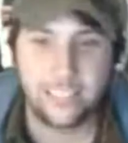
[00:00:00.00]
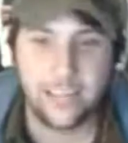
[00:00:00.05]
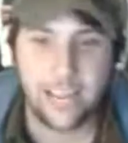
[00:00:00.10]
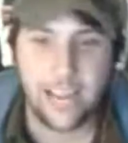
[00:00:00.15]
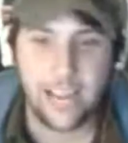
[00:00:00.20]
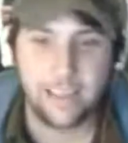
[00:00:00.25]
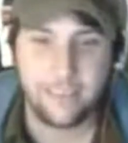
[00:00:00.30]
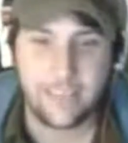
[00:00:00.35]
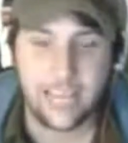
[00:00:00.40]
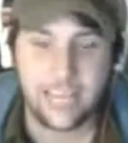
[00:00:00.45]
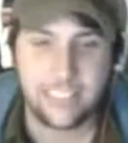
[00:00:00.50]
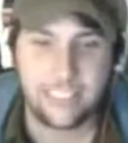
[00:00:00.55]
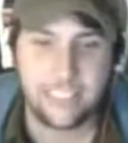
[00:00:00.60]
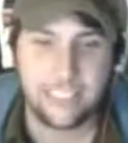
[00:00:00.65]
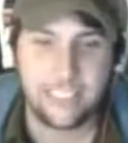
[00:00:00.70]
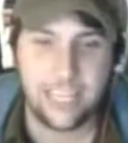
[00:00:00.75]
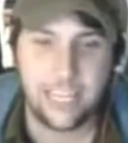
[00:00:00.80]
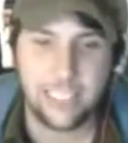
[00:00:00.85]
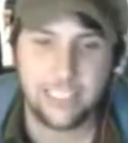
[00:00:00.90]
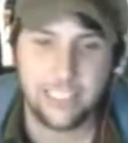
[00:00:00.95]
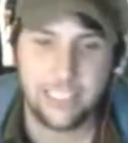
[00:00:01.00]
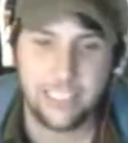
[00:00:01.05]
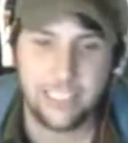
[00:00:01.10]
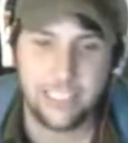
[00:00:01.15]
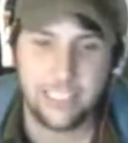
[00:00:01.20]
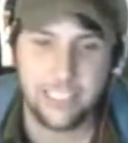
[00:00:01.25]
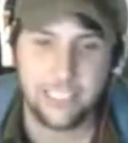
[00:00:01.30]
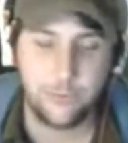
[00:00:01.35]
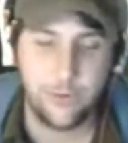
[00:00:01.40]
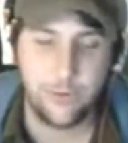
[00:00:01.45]
so that's
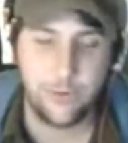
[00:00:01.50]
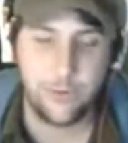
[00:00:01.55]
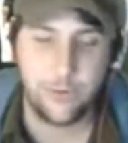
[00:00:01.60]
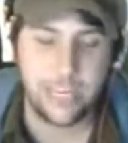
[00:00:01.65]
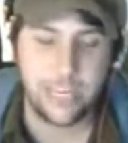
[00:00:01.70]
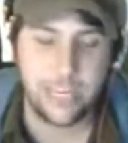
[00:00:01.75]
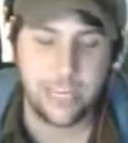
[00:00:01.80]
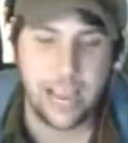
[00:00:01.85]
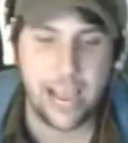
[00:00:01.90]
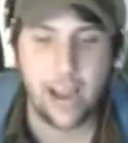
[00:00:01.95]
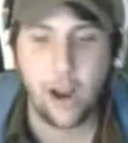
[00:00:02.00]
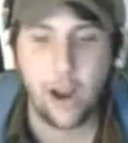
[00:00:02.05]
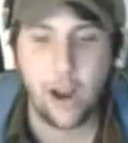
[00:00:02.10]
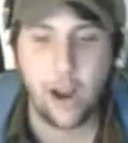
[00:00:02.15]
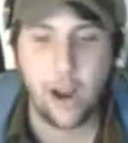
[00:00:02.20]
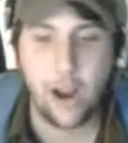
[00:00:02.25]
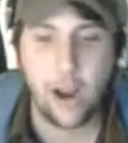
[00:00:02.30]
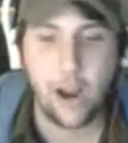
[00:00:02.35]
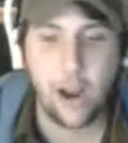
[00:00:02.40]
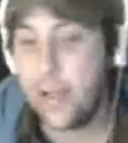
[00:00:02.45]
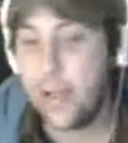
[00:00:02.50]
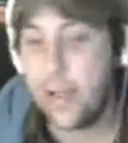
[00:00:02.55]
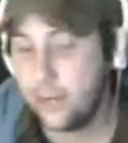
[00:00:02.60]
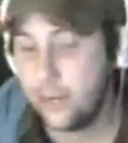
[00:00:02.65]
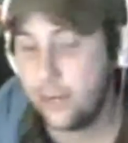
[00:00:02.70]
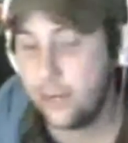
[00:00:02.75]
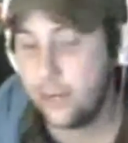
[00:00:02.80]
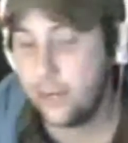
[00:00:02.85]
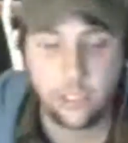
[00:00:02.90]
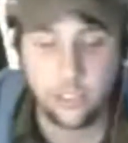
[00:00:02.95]
this week, and
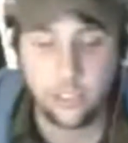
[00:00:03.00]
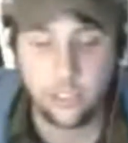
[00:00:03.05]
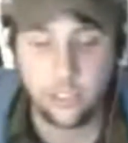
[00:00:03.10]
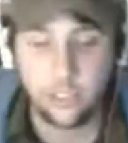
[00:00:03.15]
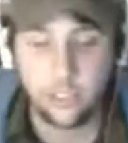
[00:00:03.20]
also for